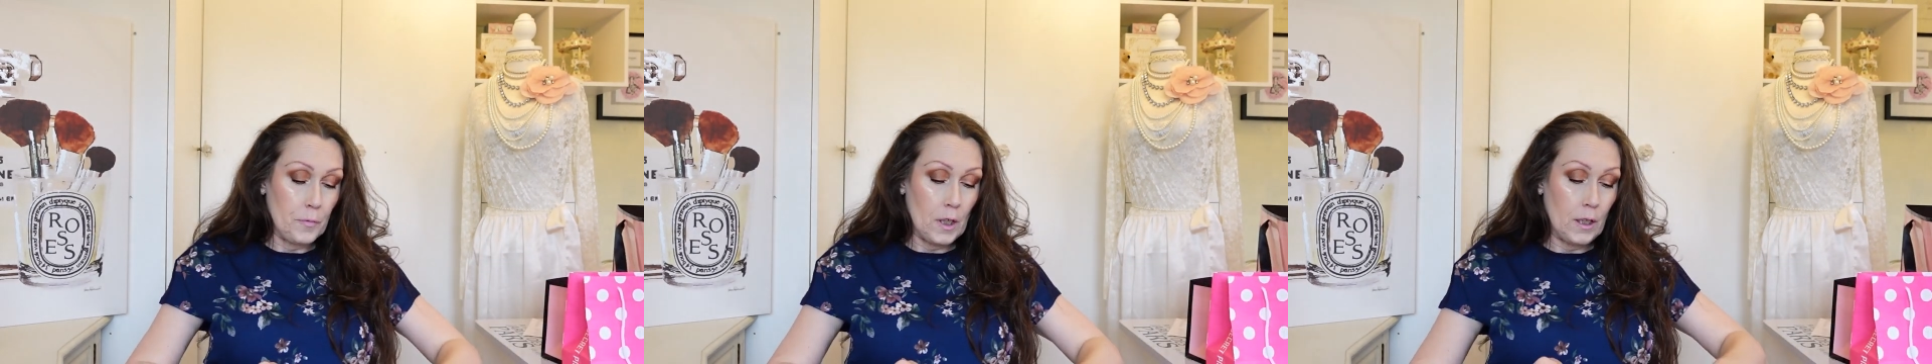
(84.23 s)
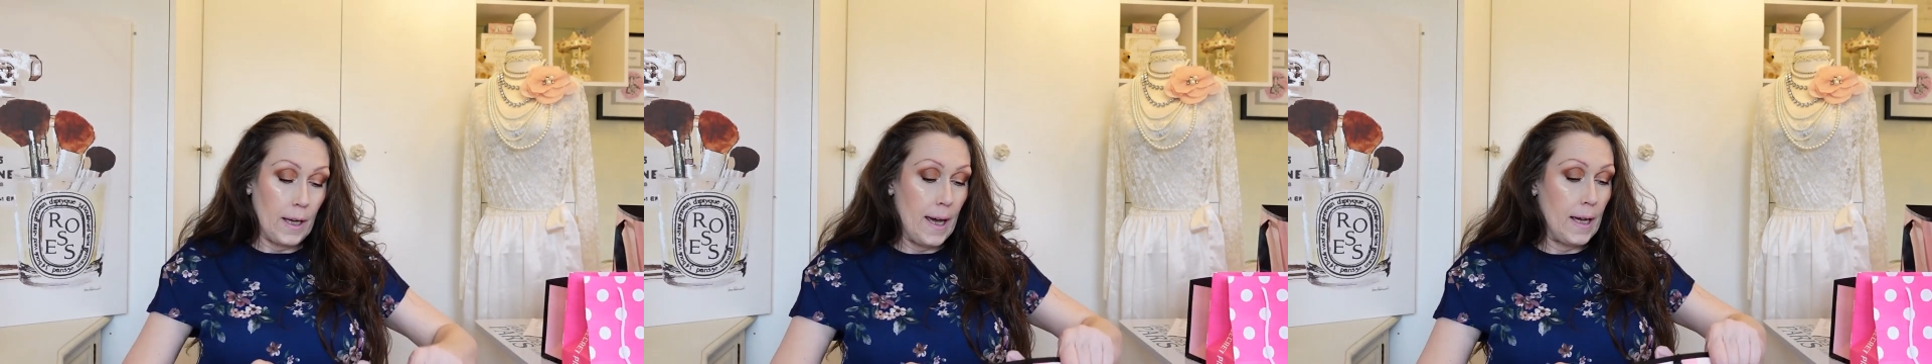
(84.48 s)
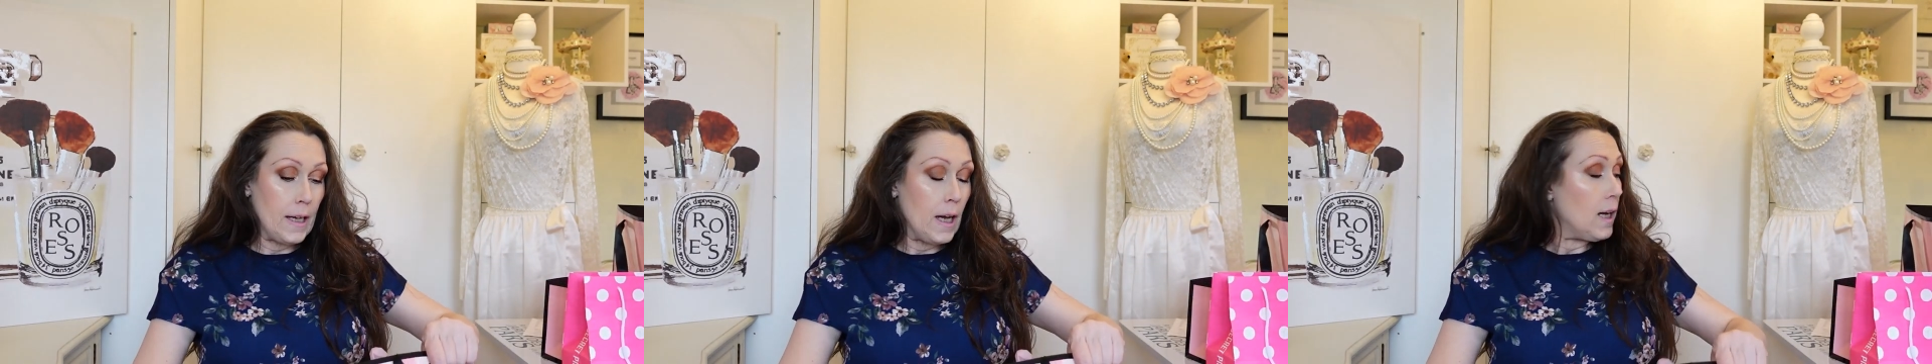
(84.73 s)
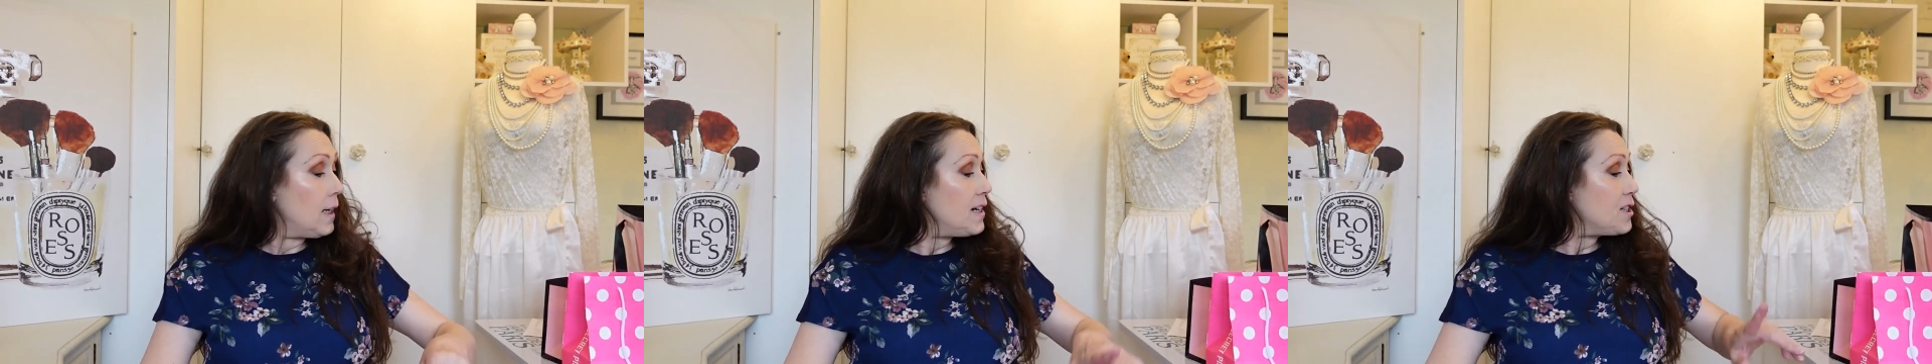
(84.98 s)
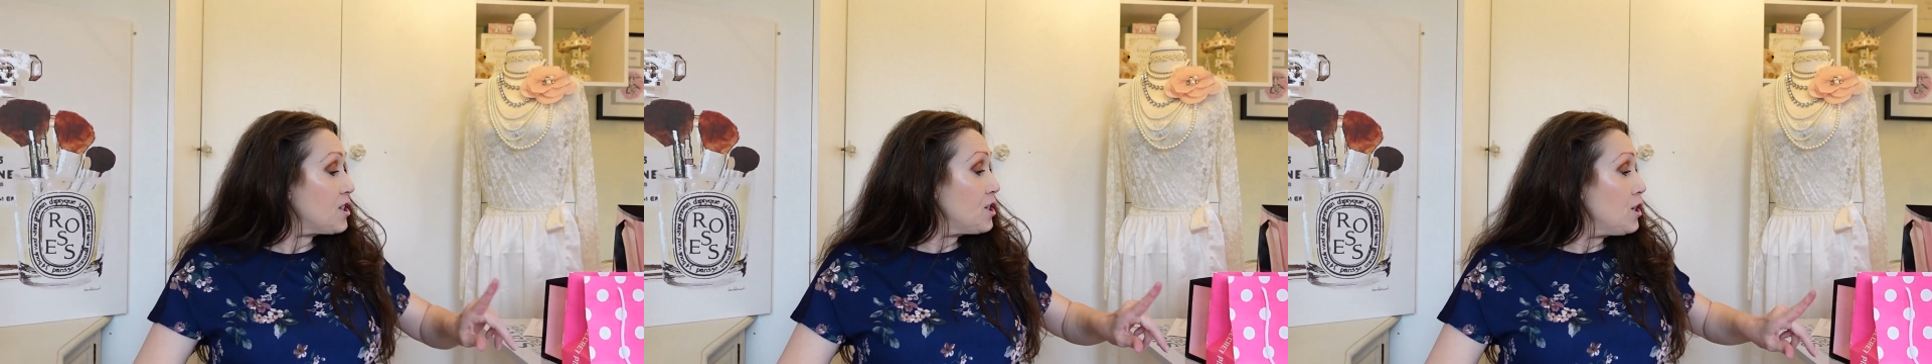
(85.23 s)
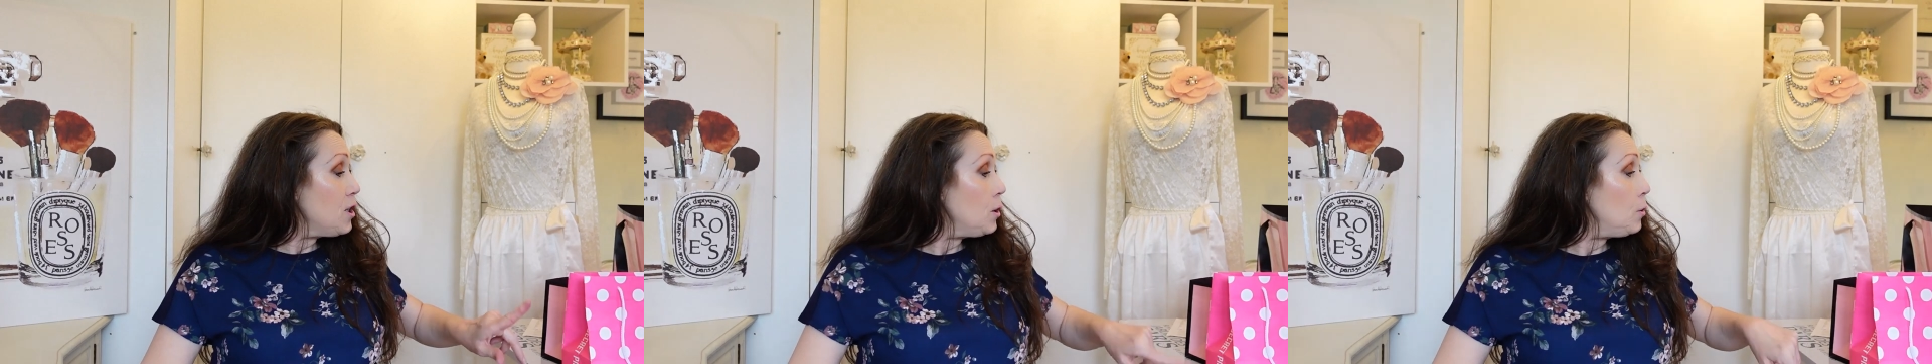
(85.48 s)
Okay, let's
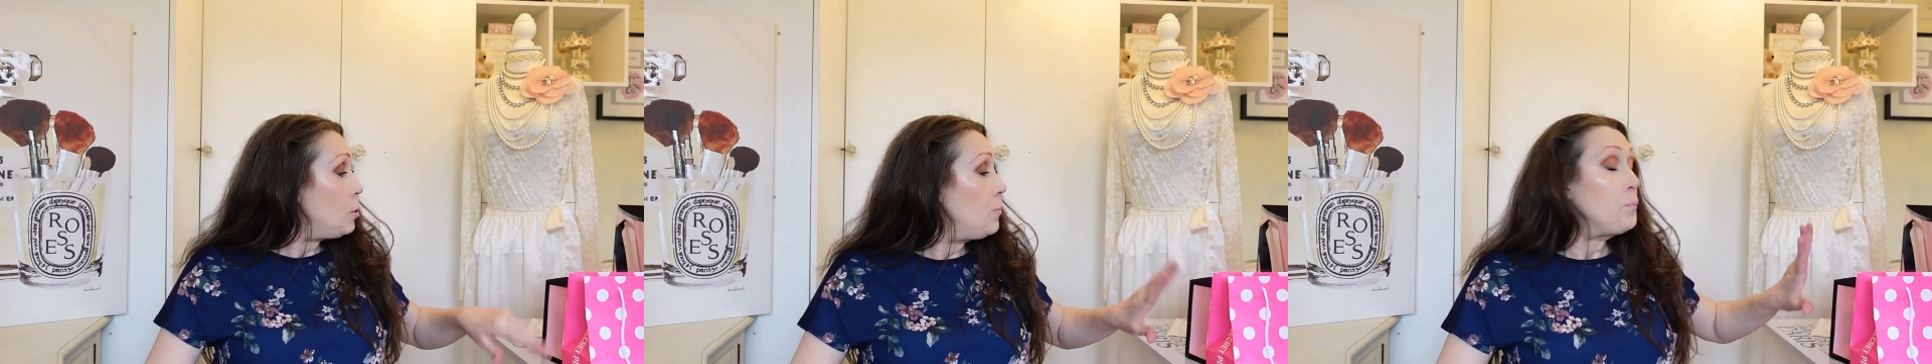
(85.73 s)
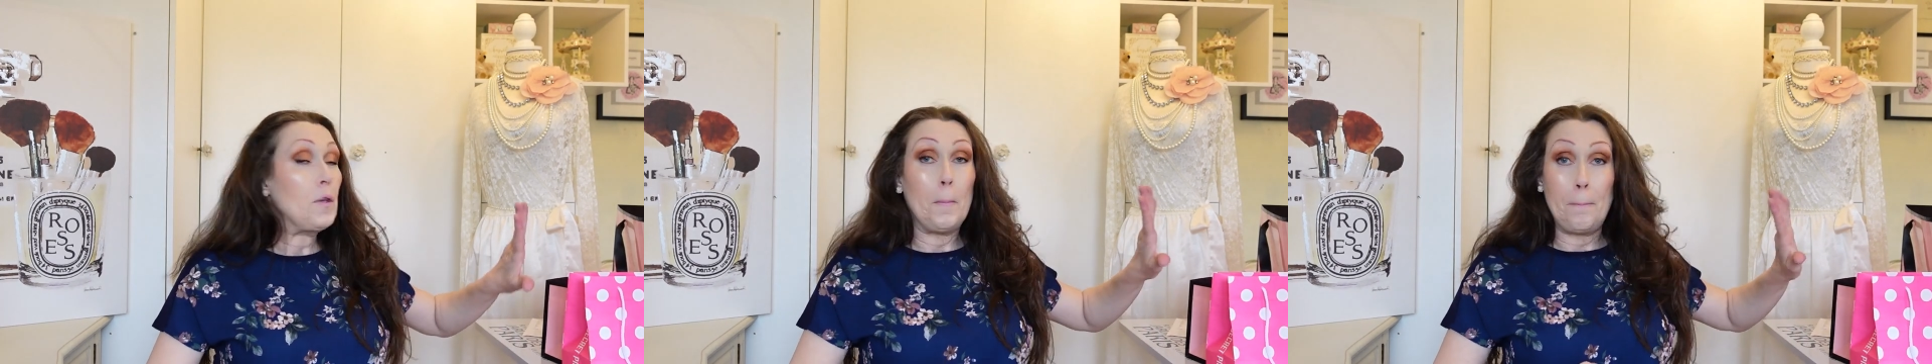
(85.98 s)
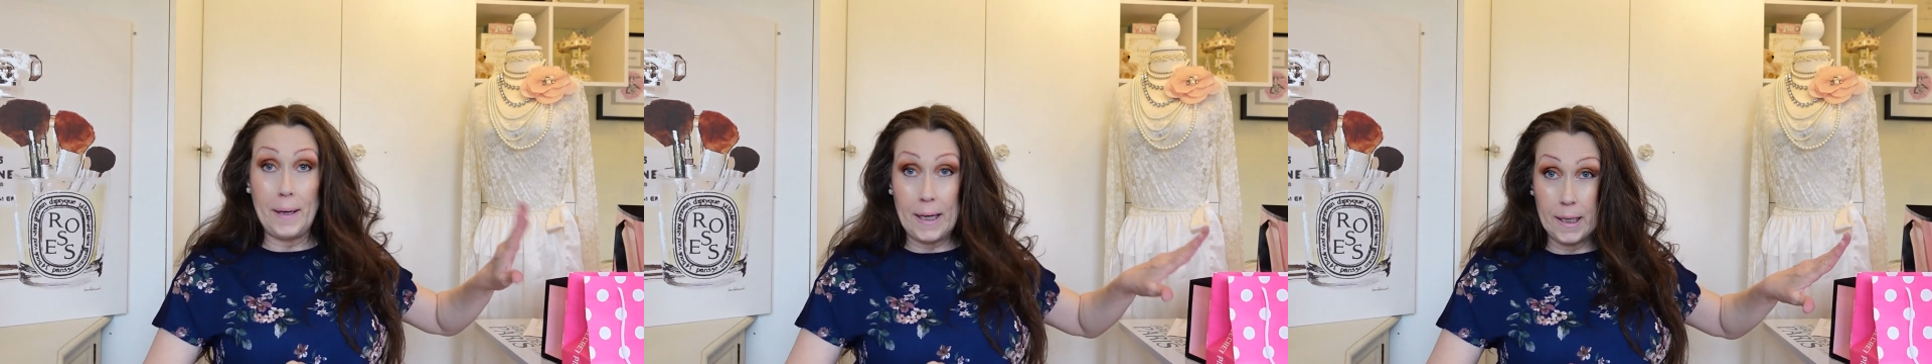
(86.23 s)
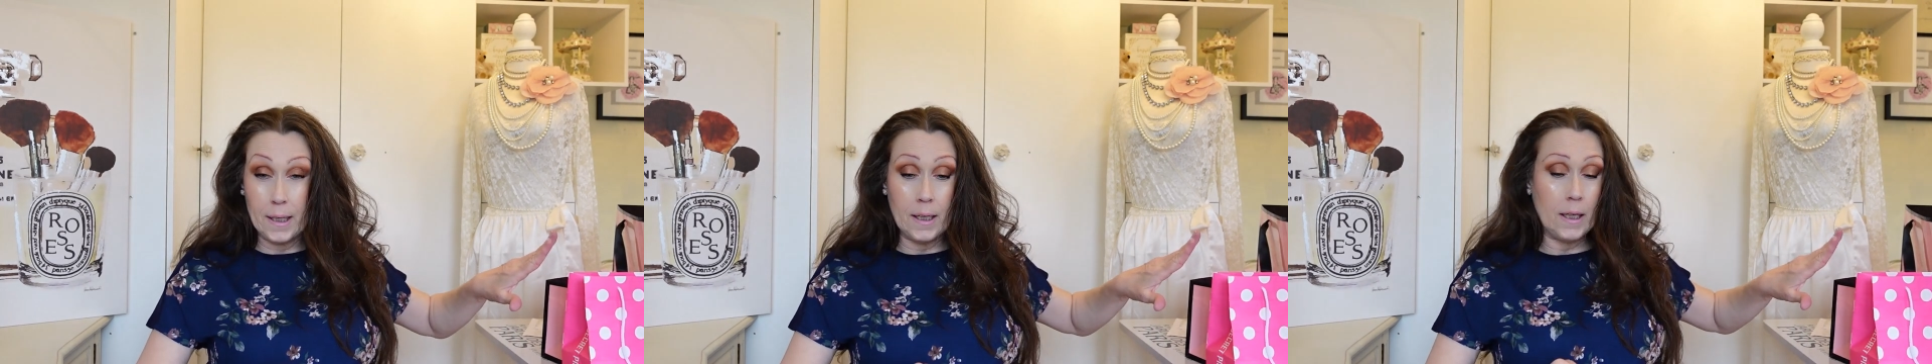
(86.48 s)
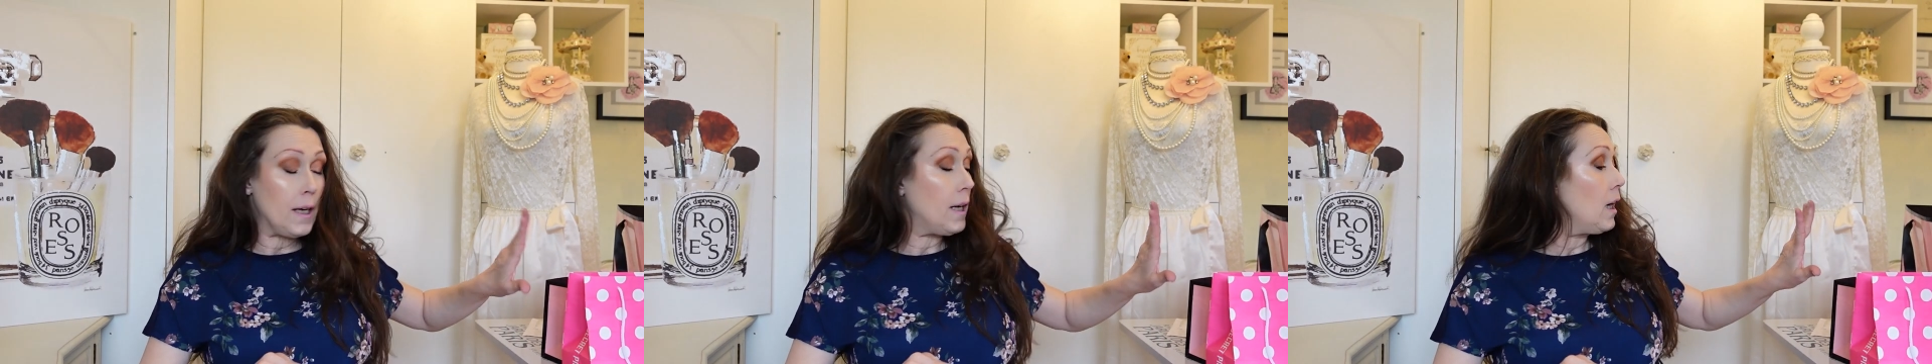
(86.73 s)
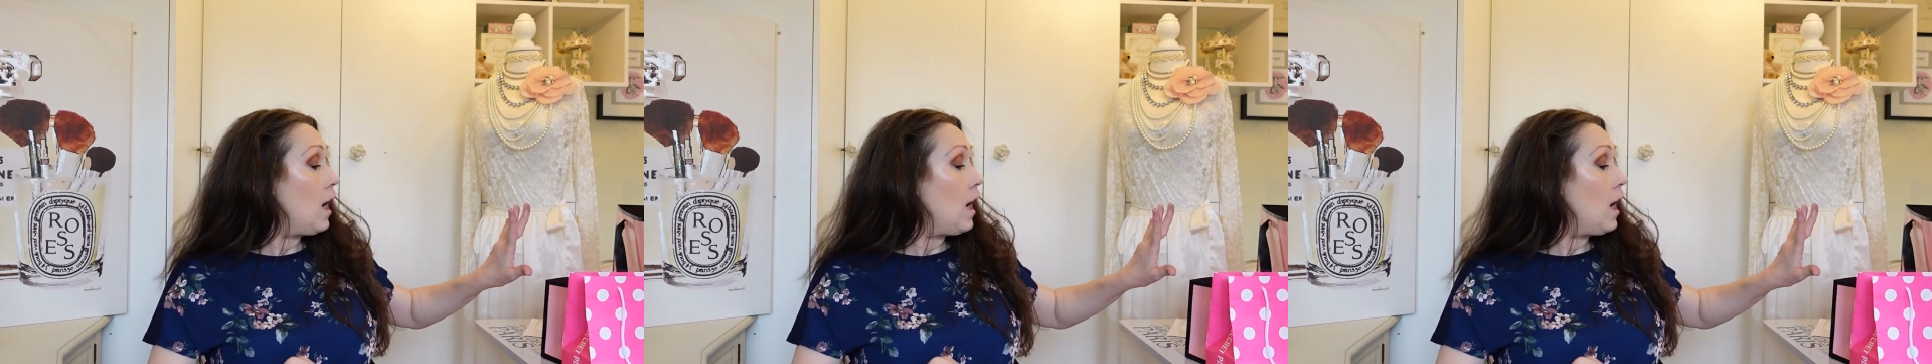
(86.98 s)
do pink,